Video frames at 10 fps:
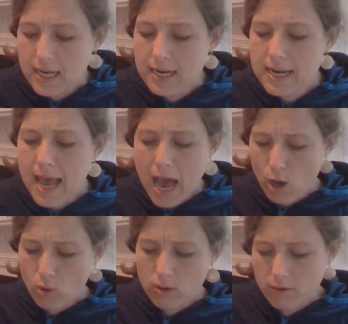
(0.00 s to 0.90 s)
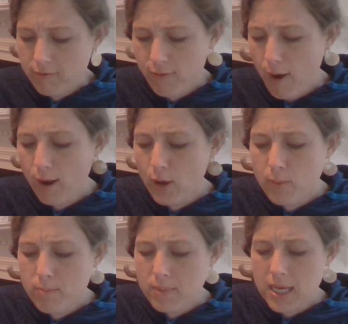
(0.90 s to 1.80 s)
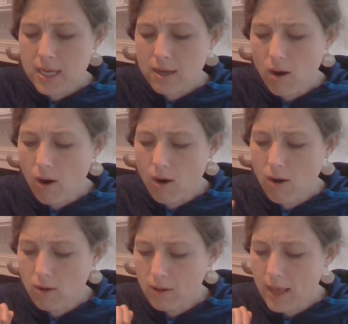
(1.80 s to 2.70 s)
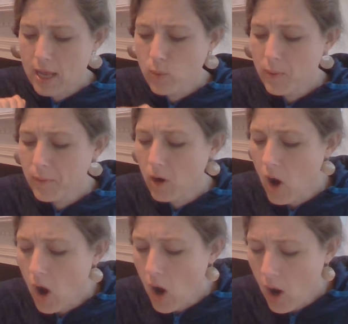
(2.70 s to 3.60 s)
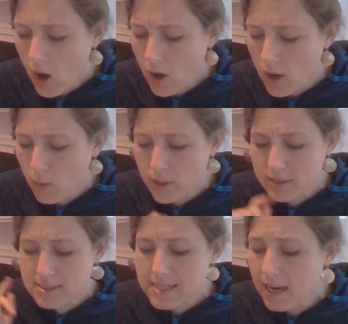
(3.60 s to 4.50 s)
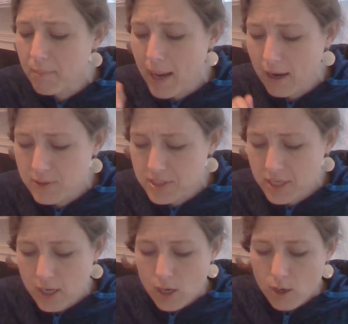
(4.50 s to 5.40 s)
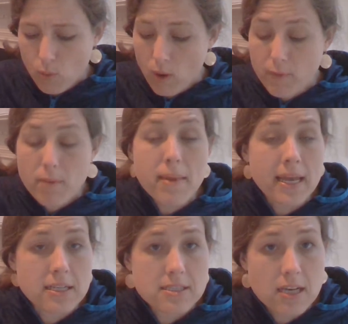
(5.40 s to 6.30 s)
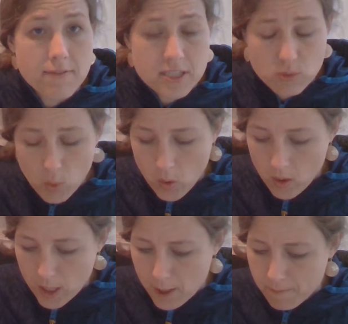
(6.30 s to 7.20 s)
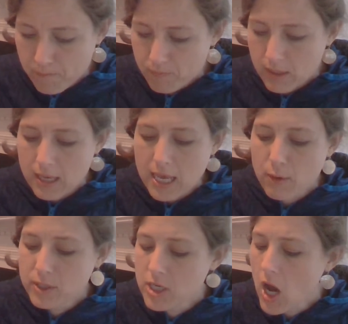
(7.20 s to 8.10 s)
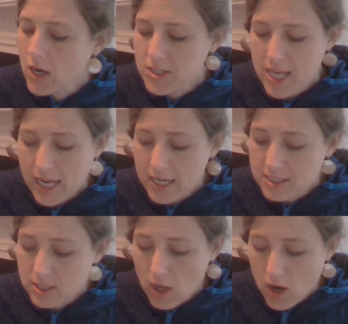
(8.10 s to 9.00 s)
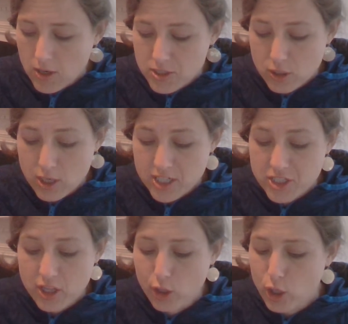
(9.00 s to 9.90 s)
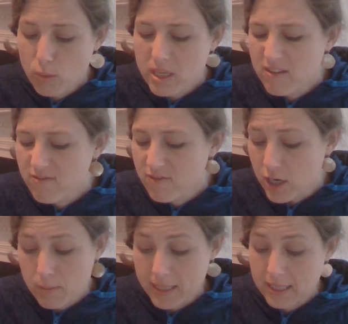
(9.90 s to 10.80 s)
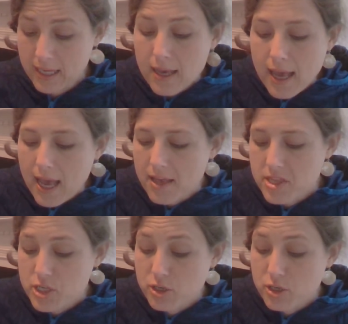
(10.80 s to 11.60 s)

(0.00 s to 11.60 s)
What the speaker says: "Now, follow me all, and we will set about what remains of this war. It will not take us long to crush the human vermin and the